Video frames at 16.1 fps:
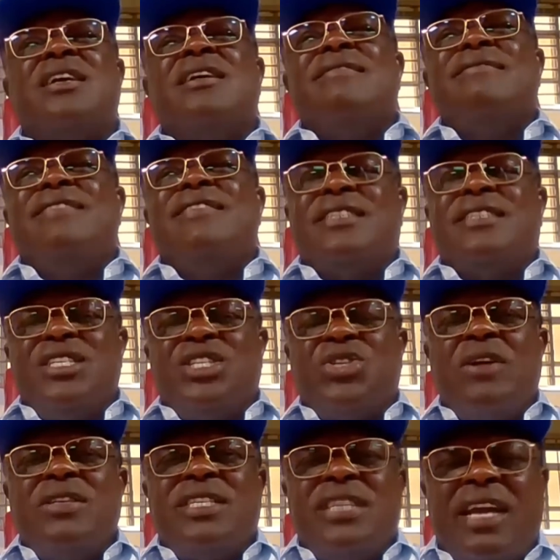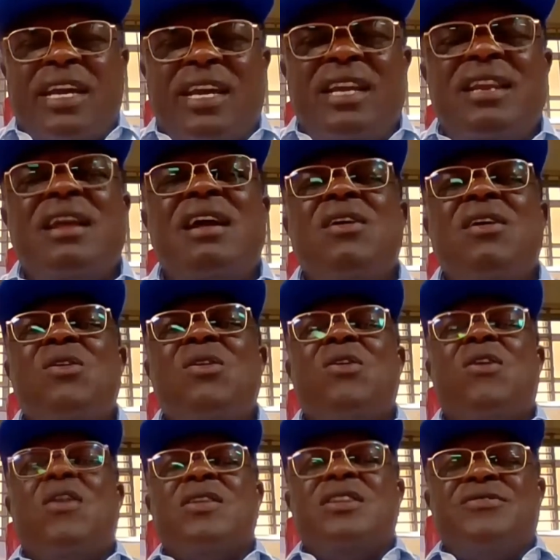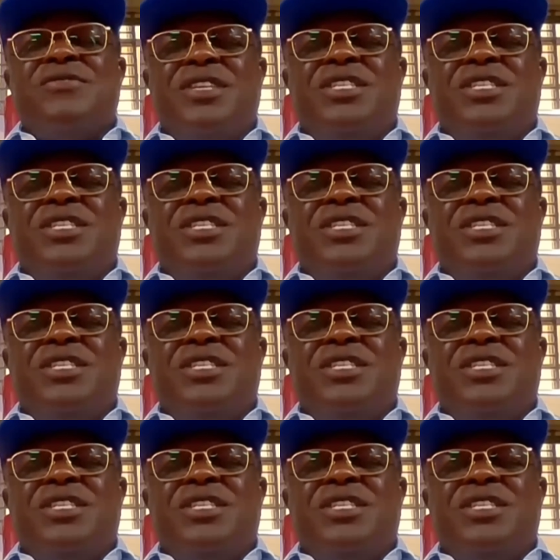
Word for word: so that decision taken